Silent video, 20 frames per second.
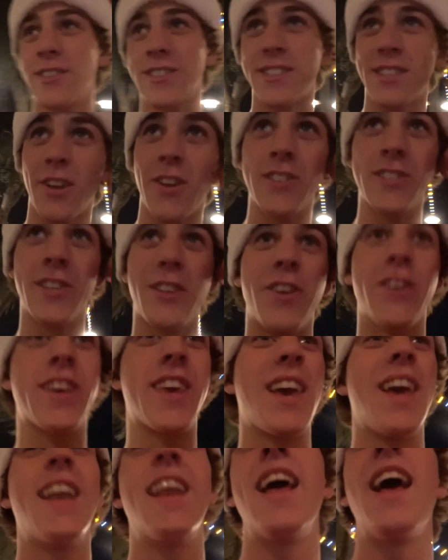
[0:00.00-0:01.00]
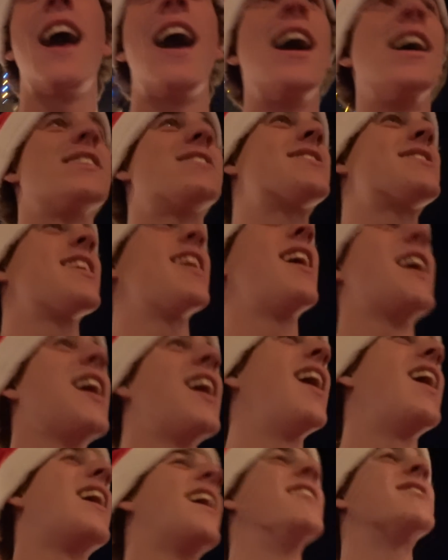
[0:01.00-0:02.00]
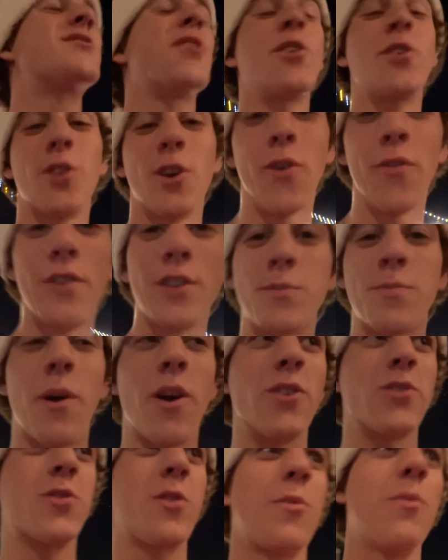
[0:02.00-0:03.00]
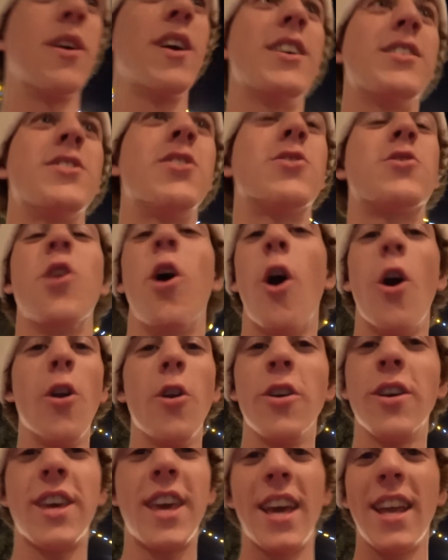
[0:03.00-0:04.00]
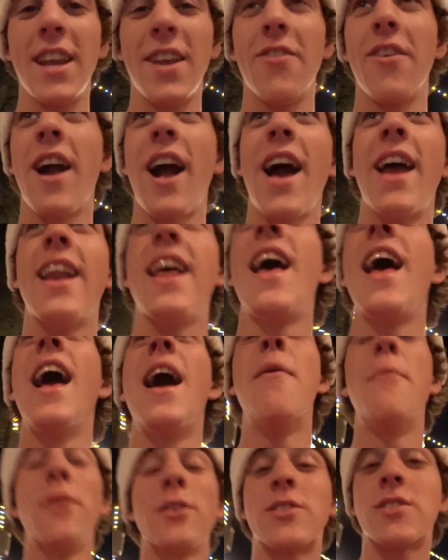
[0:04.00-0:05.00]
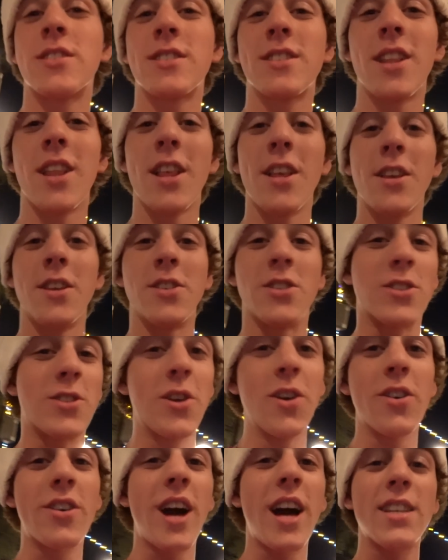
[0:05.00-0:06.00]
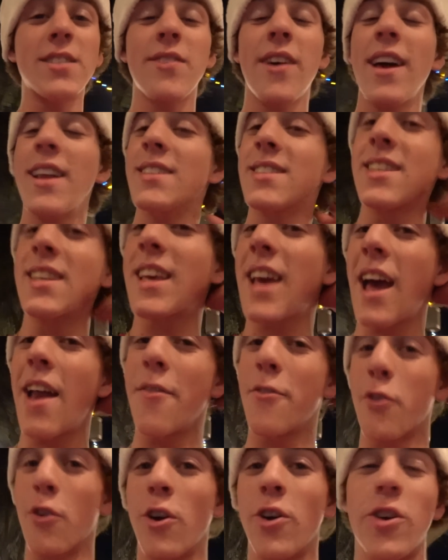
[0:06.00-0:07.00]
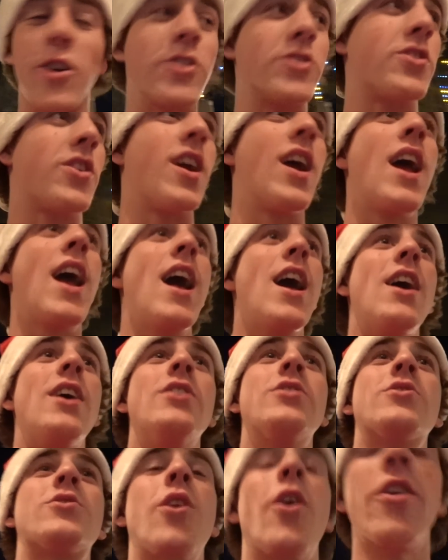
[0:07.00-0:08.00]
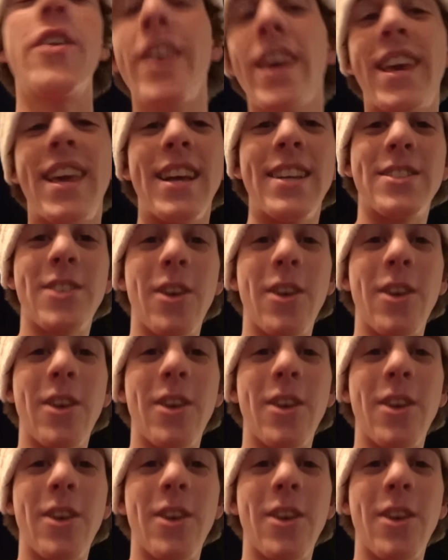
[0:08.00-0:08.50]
since I was a little kid. It's called Goofy's Barnstormer. It's a total kiddie ride, but it's still classified as a kind of a roller coaster. It's totally a kid's